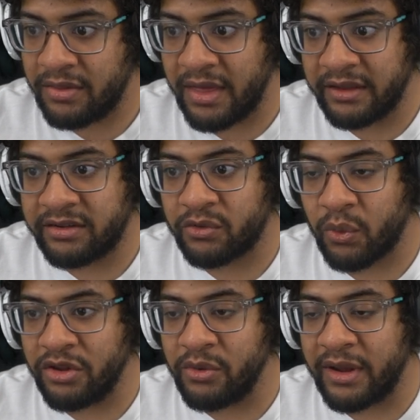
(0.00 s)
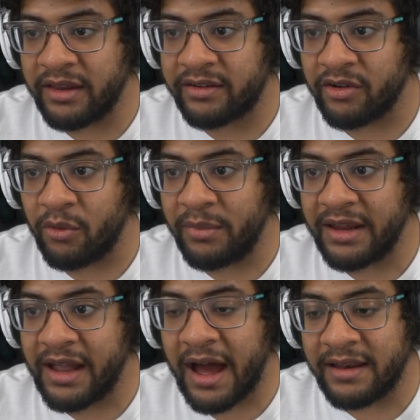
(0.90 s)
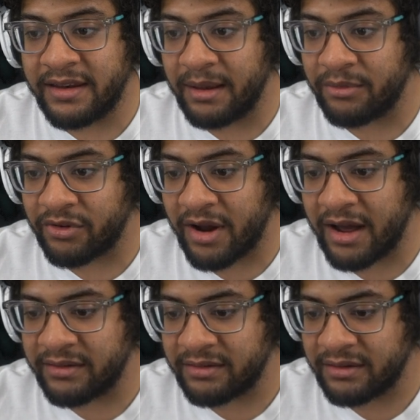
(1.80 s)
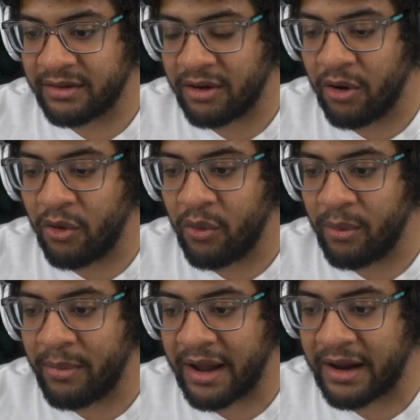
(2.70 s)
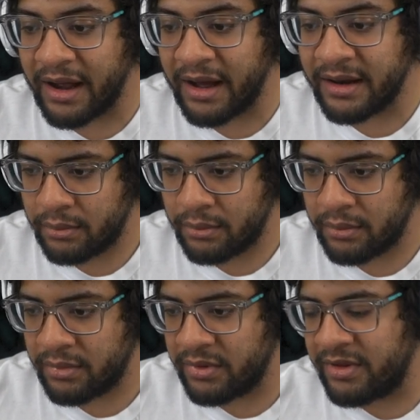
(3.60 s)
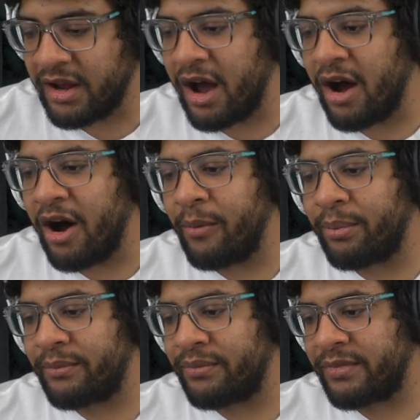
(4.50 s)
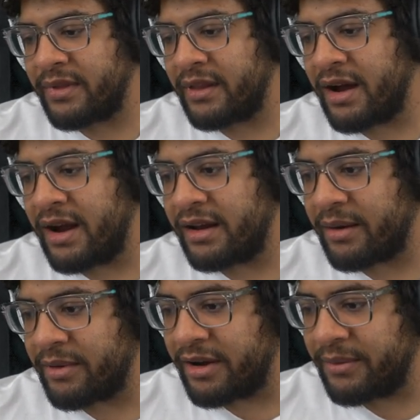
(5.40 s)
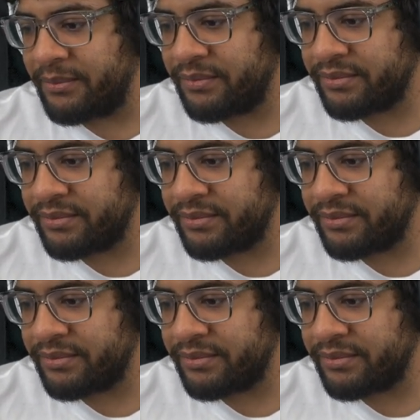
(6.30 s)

This is why you get so many goddamn tries. Oh my god. Dope! Alright, there we go.